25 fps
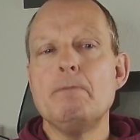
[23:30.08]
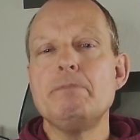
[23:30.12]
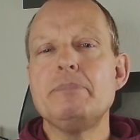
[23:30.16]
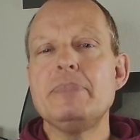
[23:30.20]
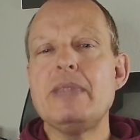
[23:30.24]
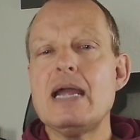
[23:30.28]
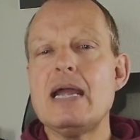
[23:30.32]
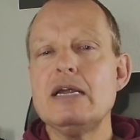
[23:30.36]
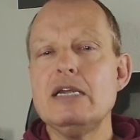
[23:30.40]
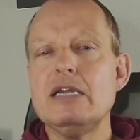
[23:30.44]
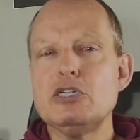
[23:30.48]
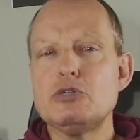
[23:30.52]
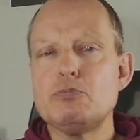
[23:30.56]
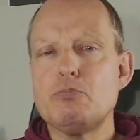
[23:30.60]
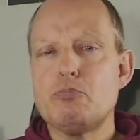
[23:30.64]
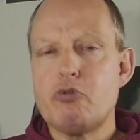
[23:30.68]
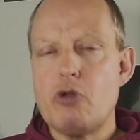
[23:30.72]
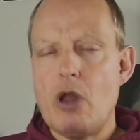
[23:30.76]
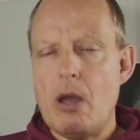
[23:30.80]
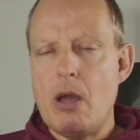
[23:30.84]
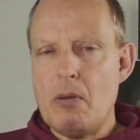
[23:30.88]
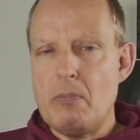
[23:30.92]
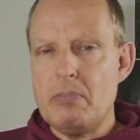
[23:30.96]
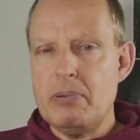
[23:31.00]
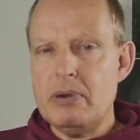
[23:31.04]
There is
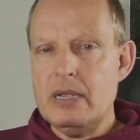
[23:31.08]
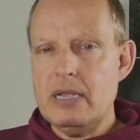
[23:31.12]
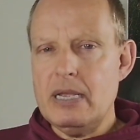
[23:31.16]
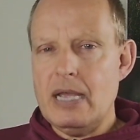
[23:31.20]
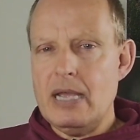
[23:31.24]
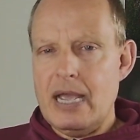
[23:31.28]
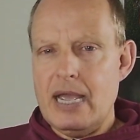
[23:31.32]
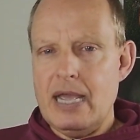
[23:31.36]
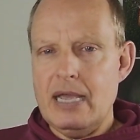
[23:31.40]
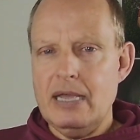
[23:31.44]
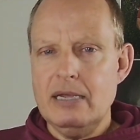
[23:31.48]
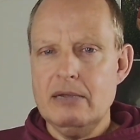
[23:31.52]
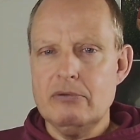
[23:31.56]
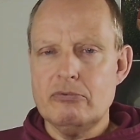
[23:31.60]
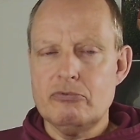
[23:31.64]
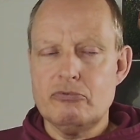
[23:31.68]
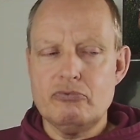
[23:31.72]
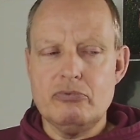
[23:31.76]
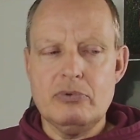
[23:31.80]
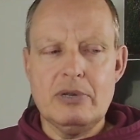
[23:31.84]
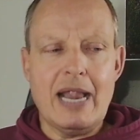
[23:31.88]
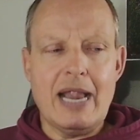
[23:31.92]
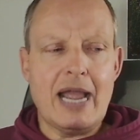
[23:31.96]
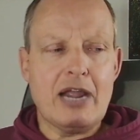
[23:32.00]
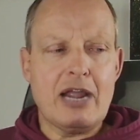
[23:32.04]
probably a
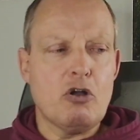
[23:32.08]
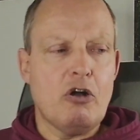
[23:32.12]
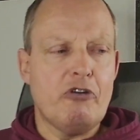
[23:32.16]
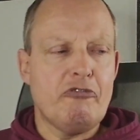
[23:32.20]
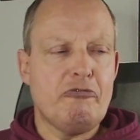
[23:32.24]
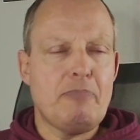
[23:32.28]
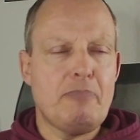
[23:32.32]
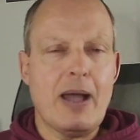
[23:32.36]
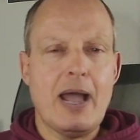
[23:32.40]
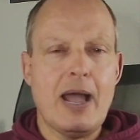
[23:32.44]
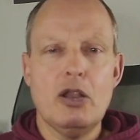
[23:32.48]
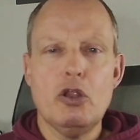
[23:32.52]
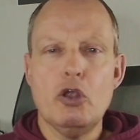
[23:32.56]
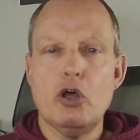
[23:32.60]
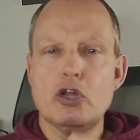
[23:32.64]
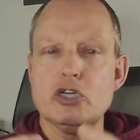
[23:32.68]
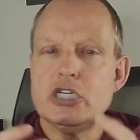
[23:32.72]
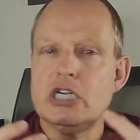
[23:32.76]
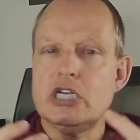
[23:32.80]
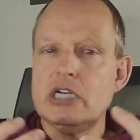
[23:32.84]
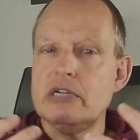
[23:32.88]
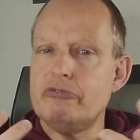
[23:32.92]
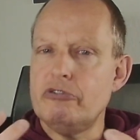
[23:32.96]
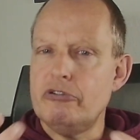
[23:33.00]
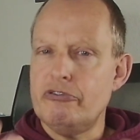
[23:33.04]
lack of
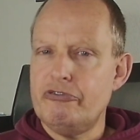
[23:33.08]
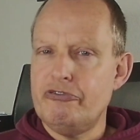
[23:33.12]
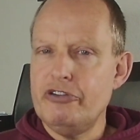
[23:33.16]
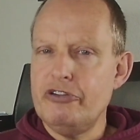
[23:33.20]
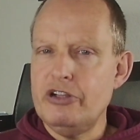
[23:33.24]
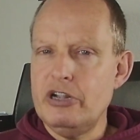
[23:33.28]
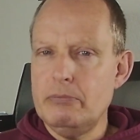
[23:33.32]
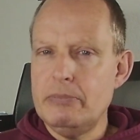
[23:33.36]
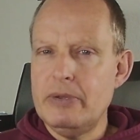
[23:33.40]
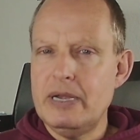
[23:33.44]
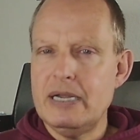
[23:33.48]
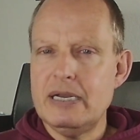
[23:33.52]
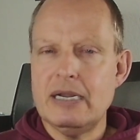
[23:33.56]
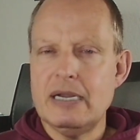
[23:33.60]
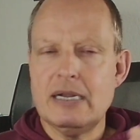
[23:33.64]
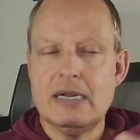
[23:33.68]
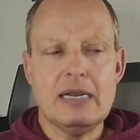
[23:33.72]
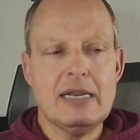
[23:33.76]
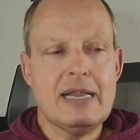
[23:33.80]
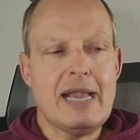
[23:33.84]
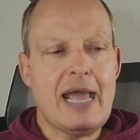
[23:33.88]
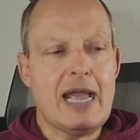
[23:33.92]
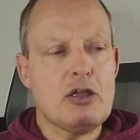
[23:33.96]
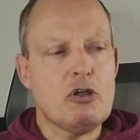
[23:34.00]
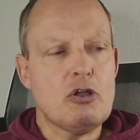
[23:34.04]
biological fulfillment and a
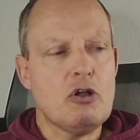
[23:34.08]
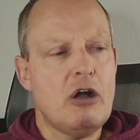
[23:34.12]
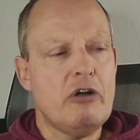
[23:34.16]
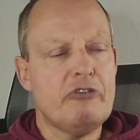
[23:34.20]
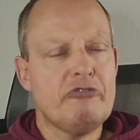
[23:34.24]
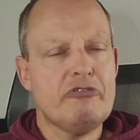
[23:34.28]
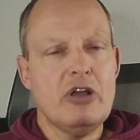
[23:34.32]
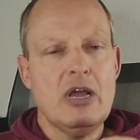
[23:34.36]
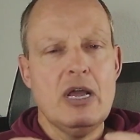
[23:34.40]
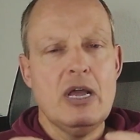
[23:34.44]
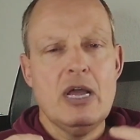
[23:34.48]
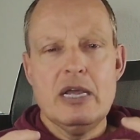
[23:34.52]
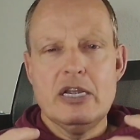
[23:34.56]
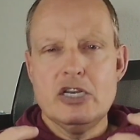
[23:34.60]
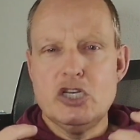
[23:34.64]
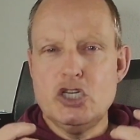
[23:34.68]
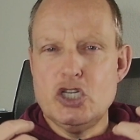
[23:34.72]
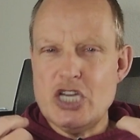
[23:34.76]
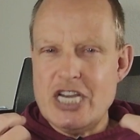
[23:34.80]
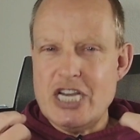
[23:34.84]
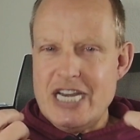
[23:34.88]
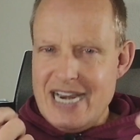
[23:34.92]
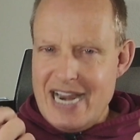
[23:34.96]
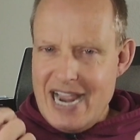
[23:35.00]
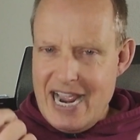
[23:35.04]
lack of
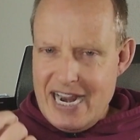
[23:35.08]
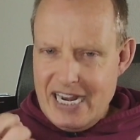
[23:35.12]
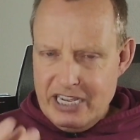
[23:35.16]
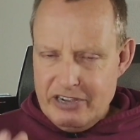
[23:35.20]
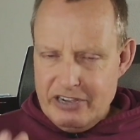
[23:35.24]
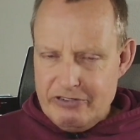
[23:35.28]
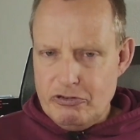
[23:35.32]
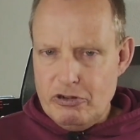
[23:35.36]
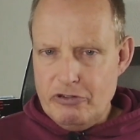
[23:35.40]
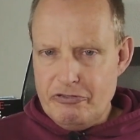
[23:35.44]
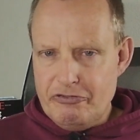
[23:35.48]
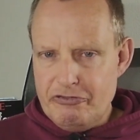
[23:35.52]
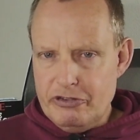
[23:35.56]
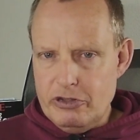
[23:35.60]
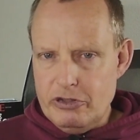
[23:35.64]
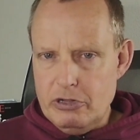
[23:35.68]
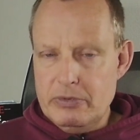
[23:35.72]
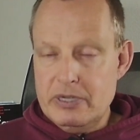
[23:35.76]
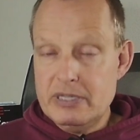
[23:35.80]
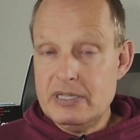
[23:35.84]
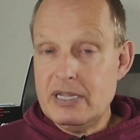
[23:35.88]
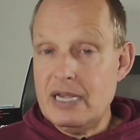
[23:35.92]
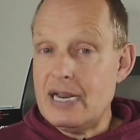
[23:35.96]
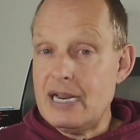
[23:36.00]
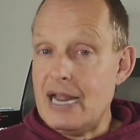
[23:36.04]
genetic
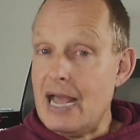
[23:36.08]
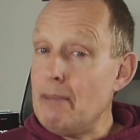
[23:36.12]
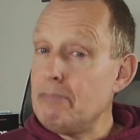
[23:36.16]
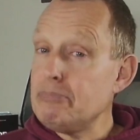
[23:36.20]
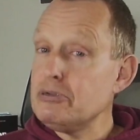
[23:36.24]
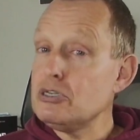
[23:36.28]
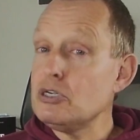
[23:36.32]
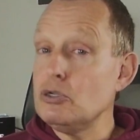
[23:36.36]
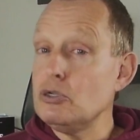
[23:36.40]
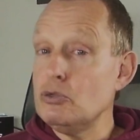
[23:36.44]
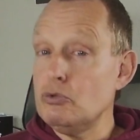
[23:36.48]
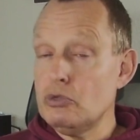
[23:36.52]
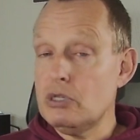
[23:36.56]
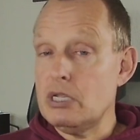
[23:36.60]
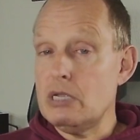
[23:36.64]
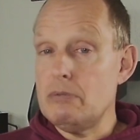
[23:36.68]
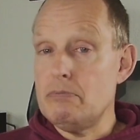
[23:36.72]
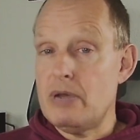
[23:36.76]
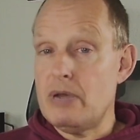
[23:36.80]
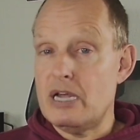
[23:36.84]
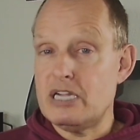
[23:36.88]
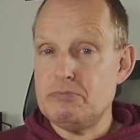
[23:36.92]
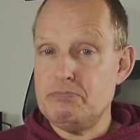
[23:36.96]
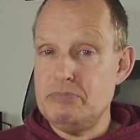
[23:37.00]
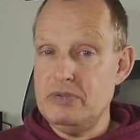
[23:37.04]
fulfillment that absolutely
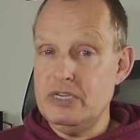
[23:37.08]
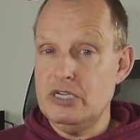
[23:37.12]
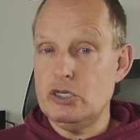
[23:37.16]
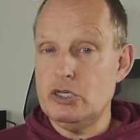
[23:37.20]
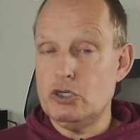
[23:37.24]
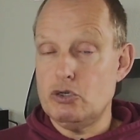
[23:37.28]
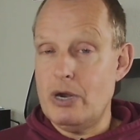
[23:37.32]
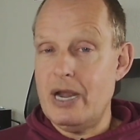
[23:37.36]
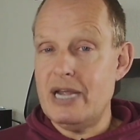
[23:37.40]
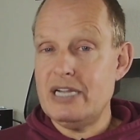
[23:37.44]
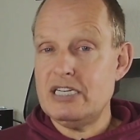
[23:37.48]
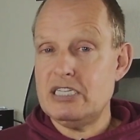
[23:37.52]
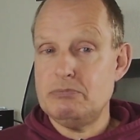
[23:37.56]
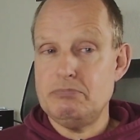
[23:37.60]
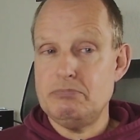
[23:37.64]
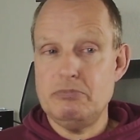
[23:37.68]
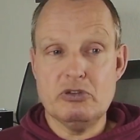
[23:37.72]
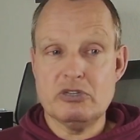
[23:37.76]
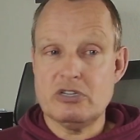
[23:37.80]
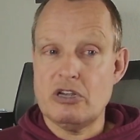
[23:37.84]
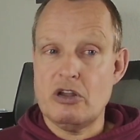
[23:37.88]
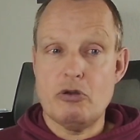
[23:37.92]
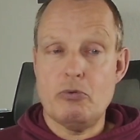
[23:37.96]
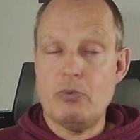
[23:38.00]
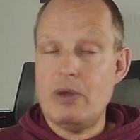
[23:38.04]
must be addressed,
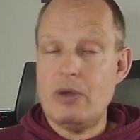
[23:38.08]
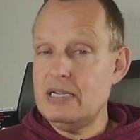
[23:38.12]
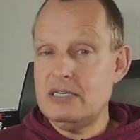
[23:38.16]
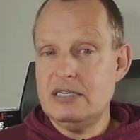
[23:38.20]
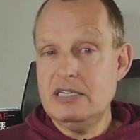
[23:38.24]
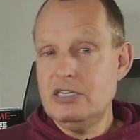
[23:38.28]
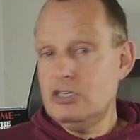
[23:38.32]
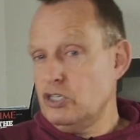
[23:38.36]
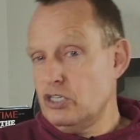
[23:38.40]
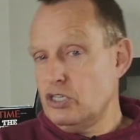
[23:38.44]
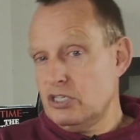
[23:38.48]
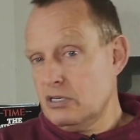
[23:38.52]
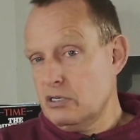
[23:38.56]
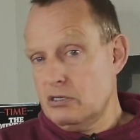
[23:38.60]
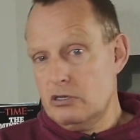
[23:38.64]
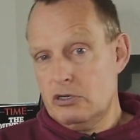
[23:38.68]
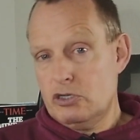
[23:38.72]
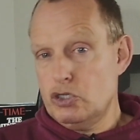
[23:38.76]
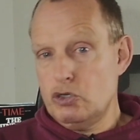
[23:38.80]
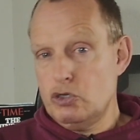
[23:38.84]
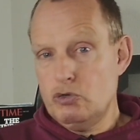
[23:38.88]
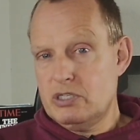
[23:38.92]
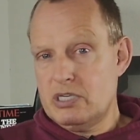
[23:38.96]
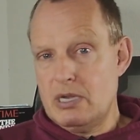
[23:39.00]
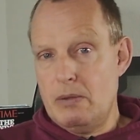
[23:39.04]
because otherwise he's just going to
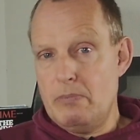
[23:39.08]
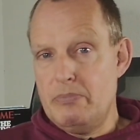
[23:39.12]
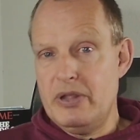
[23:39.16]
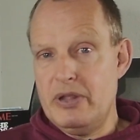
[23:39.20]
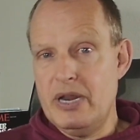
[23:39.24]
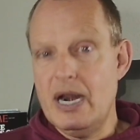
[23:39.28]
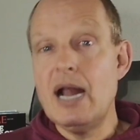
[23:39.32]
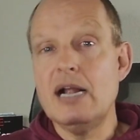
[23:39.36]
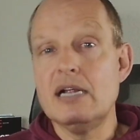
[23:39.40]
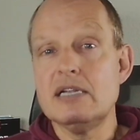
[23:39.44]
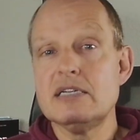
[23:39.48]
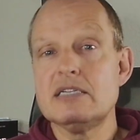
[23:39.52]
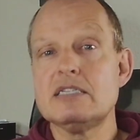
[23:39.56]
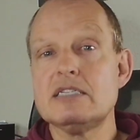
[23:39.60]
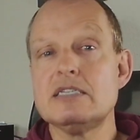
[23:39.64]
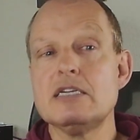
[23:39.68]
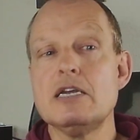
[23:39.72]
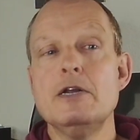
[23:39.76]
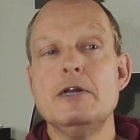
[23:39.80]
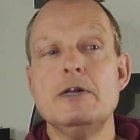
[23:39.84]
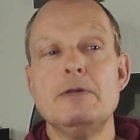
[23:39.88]
choose something else.